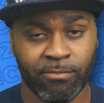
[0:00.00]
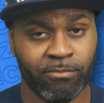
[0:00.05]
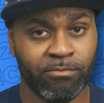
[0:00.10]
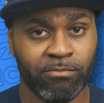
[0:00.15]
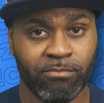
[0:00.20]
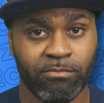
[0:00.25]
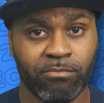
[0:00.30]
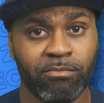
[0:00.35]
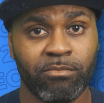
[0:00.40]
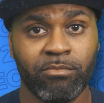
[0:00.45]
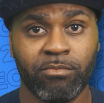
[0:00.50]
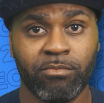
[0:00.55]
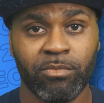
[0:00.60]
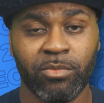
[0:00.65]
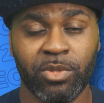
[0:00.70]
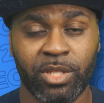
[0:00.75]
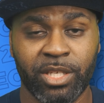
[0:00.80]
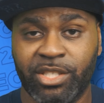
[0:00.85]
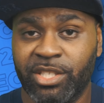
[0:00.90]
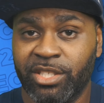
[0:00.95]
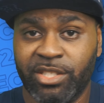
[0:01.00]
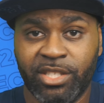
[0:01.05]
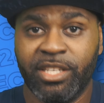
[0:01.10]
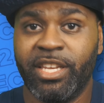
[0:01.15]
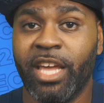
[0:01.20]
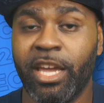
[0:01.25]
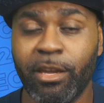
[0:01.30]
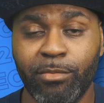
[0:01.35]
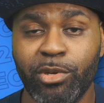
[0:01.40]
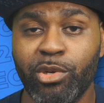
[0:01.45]
Um, this is the
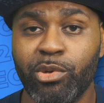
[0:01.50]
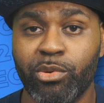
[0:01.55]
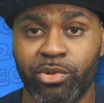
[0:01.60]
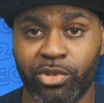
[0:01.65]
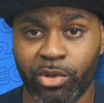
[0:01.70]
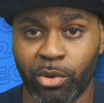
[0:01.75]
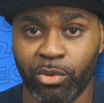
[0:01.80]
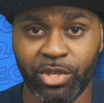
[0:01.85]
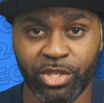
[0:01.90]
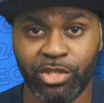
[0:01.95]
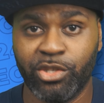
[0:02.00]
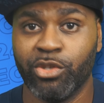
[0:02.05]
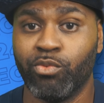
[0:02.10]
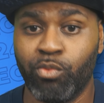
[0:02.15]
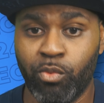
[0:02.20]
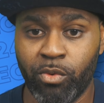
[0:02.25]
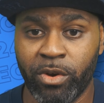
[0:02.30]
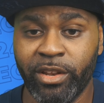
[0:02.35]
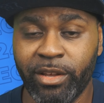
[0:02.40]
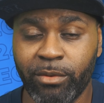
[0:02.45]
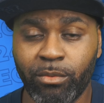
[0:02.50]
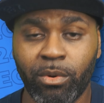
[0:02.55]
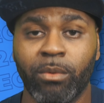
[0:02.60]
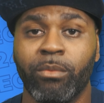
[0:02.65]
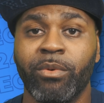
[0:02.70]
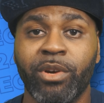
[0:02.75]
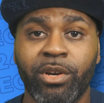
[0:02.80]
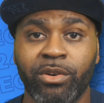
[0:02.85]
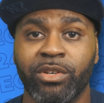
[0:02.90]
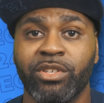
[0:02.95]
debut. So this is really what
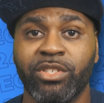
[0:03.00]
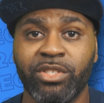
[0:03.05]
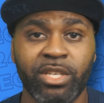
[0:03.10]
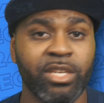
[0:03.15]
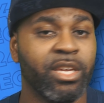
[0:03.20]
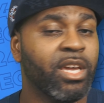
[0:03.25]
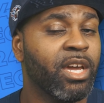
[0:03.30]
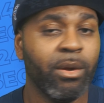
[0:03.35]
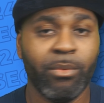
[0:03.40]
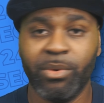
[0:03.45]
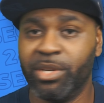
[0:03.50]
we're going to see.